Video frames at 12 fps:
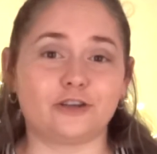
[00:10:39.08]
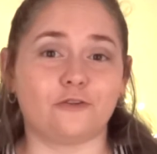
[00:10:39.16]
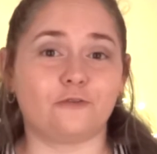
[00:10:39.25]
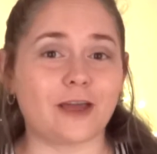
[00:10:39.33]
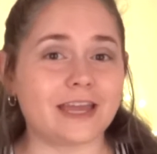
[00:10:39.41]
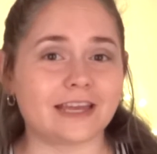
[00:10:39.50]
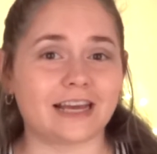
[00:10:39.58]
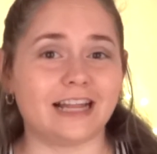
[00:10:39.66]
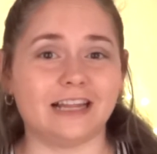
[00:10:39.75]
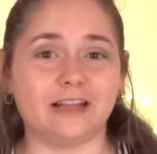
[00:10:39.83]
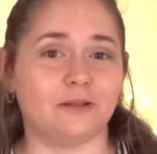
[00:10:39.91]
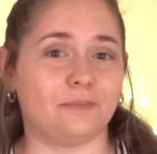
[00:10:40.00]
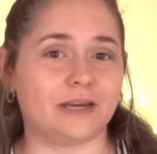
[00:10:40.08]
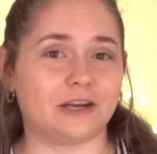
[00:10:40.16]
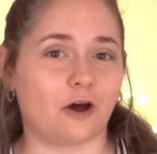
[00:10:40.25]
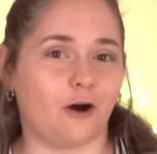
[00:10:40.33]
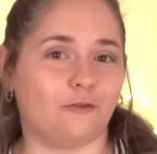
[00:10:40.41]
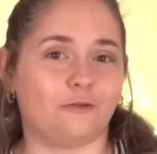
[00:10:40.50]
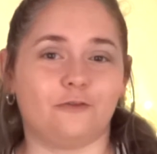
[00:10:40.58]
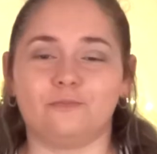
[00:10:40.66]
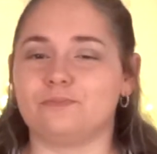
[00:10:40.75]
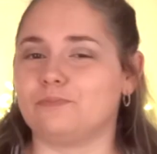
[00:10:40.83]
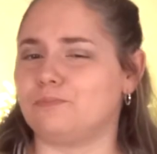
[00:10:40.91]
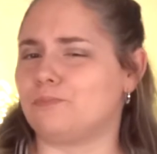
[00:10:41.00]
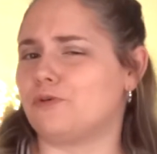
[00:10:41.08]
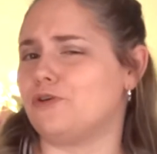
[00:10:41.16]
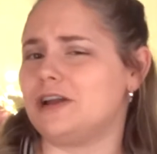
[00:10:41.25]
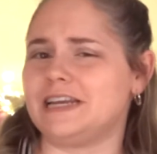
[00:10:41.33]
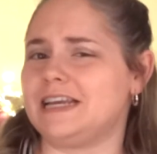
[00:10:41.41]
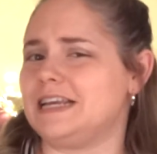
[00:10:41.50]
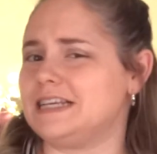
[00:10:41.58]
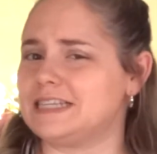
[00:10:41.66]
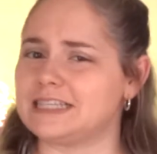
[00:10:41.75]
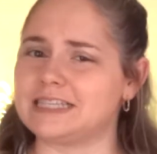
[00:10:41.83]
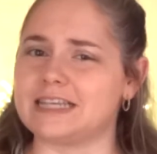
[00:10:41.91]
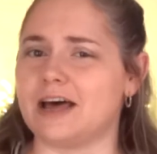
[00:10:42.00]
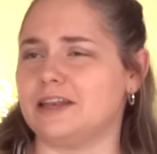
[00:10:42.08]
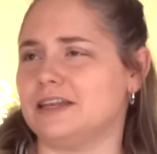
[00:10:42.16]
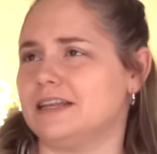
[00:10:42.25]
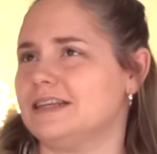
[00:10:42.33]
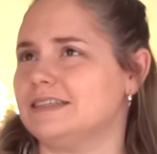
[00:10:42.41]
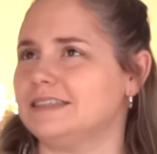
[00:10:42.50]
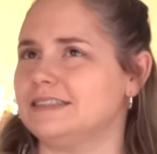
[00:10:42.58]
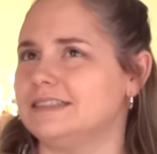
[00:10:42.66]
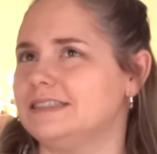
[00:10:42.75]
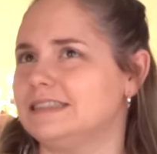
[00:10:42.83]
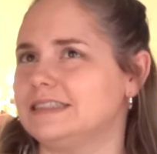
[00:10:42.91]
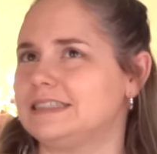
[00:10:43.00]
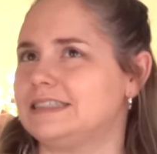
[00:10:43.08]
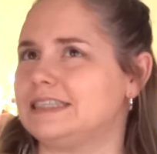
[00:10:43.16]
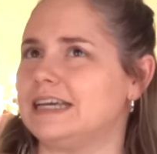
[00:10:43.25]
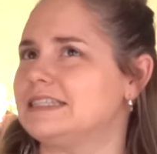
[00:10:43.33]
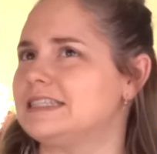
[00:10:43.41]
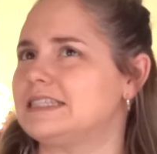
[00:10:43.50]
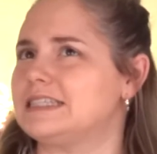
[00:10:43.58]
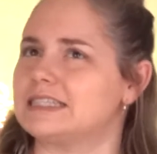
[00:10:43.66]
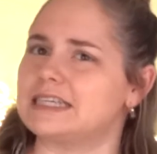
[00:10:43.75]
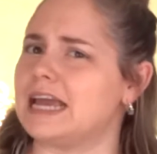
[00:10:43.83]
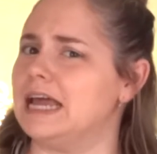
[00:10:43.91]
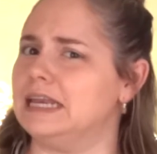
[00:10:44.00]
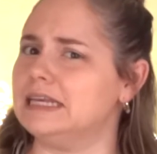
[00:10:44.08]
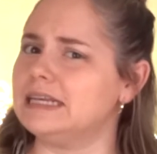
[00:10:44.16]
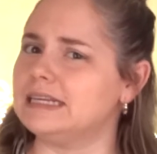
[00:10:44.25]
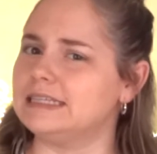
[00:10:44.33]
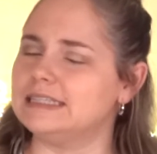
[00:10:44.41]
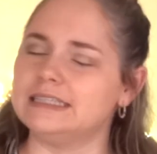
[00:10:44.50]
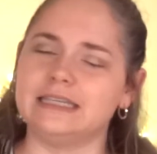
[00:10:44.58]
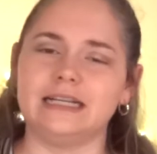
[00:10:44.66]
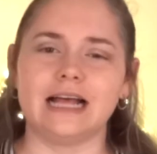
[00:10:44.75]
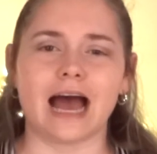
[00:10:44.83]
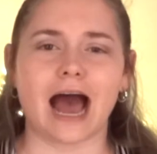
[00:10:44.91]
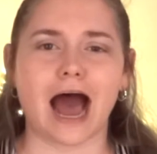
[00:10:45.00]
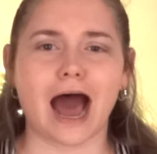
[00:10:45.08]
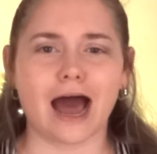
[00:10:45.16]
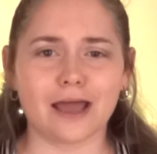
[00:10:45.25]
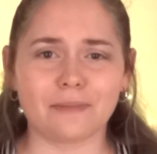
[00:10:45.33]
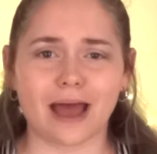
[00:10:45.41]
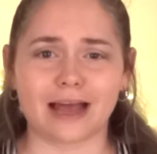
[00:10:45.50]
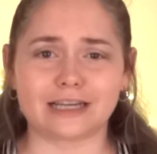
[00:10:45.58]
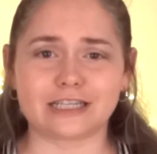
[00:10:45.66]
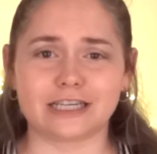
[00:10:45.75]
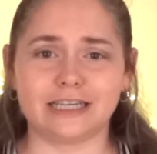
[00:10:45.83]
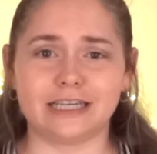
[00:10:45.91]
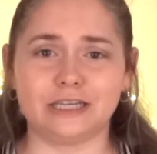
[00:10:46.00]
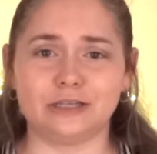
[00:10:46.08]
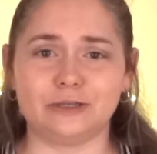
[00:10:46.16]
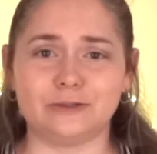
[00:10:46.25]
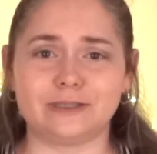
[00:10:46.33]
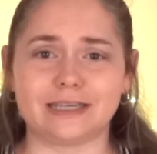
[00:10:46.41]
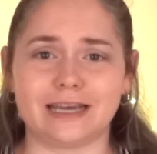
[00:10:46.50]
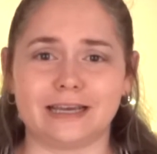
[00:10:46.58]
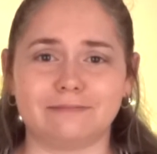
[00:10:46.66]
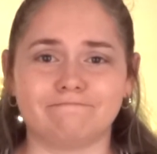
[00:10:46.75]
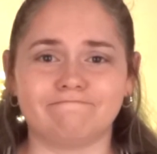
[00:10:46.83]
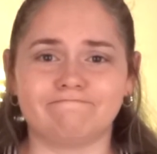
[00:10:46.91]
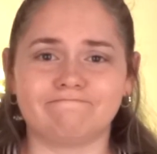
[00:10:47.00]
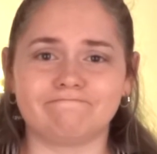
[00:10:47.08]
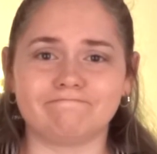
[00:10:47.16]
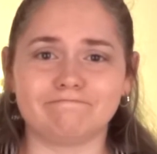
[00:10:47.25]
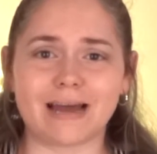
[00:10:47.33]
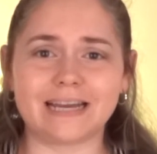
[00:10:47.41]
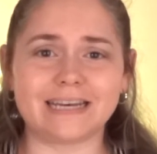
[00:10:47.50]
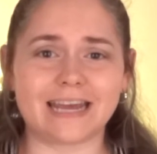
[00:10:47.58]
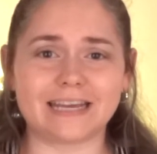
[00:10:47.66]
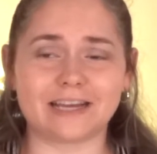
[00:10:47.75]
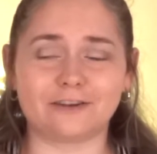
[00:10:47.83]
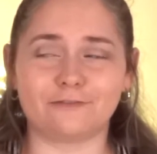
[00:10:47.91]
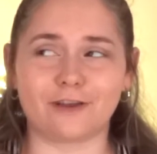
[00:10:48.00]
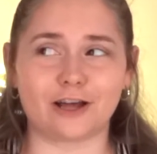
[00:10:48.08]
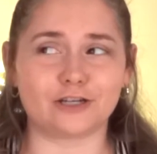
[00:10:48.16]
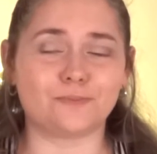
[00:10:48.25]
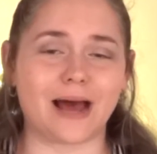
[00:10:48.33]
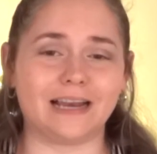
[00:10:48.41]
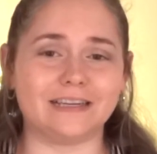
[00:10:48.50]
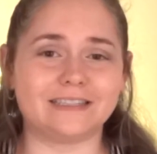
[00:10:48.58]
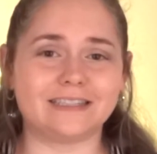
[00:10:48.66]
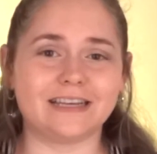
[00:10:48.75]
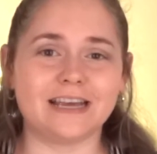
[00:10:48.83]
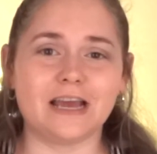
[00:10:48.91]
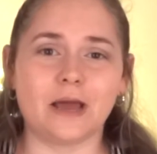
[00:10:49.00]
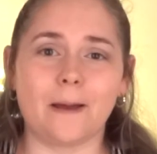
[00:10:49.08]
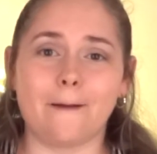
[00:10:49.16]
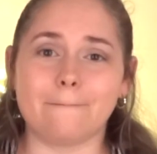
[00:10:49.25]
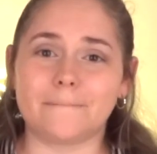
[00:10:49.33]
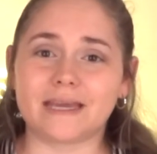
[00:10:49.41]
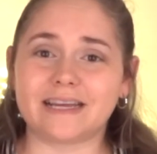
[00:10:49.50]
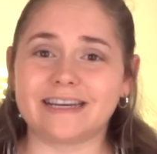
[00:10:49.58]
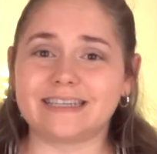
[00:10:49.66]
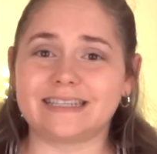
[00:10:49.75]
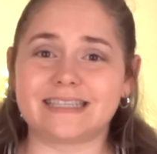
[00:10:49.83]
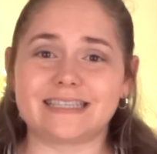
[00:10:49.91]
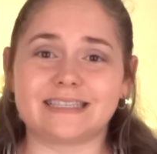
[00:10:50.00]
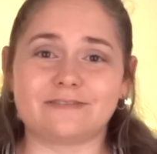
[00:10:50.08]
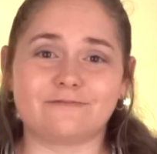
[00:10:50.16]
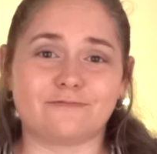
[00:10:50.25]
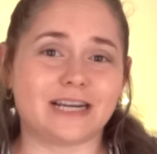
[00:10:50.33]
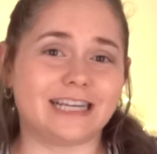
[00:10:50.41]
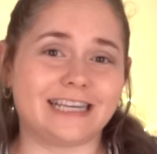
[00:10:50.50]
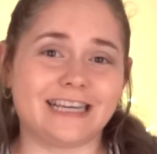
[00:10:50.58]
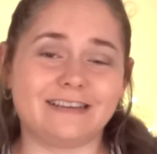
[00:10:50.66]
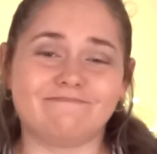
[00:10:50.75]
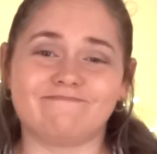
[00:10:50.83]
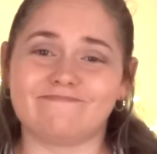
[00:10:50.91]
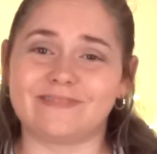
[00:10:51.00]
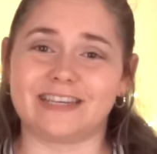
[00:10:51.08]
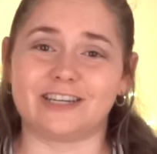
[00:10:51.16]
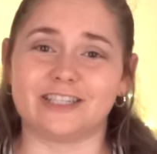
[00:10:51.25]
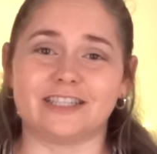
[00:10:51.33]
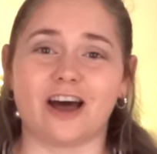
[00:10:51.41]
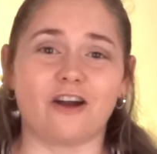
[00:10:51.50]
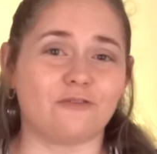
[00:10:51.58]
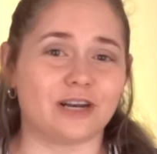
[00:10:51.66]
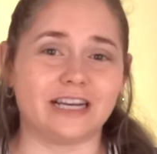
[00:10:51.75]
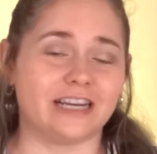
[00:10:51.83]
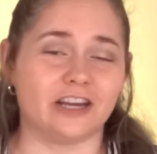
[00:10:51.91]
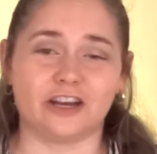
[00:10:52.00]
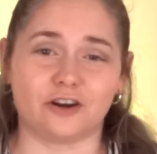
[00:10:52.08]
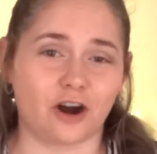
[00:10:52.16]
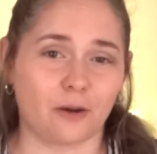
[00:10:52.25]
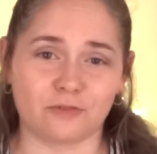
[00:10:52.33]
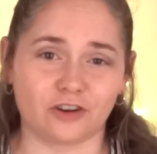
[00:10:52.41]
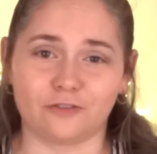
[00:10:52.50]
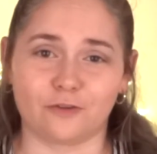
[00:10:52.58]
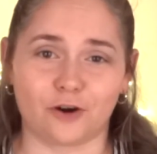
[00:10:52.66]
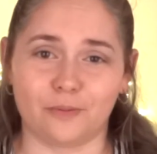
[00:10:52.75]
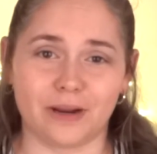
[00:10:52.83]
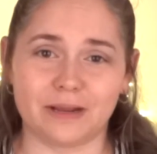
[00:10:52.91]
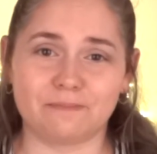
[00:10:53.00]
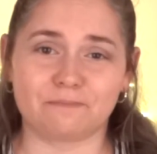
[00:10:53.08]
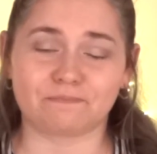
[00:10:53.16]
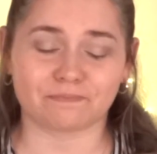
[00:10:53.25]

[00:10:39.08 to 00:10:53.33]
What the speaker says: to fake a little bit of pretty sun-kissed skin, I'm actually using my Naked Flush palette, because really there's not really another option for me.